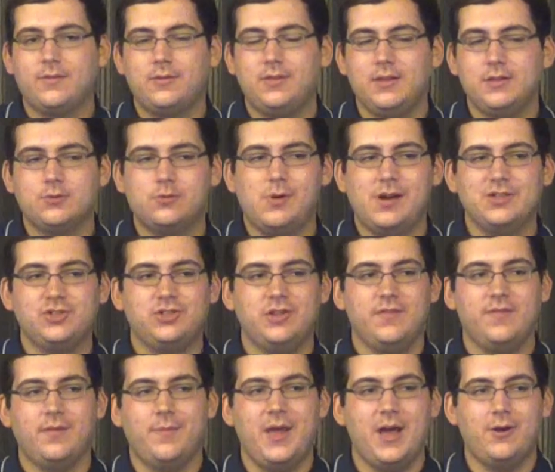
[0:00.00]
These
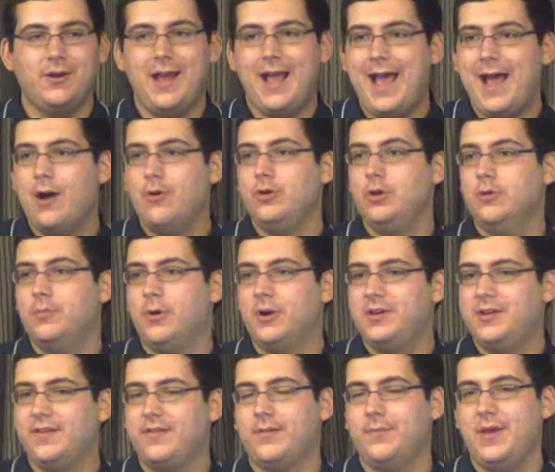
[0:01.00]
questions about how you
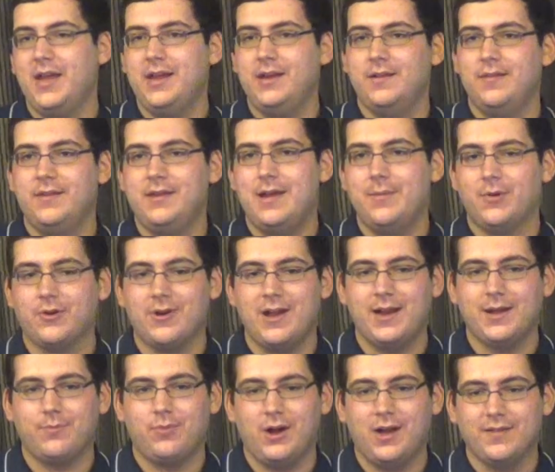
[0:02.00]
participate in the
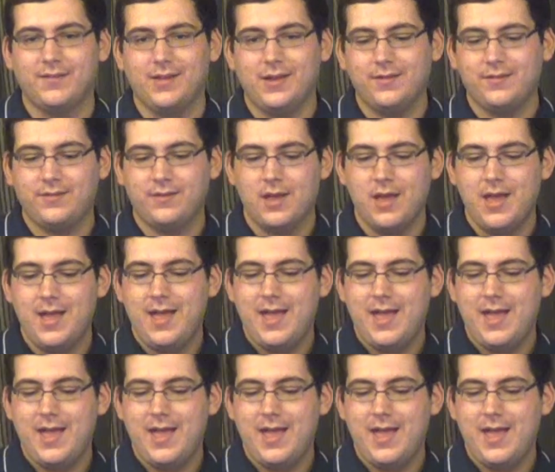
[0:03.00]
democratic process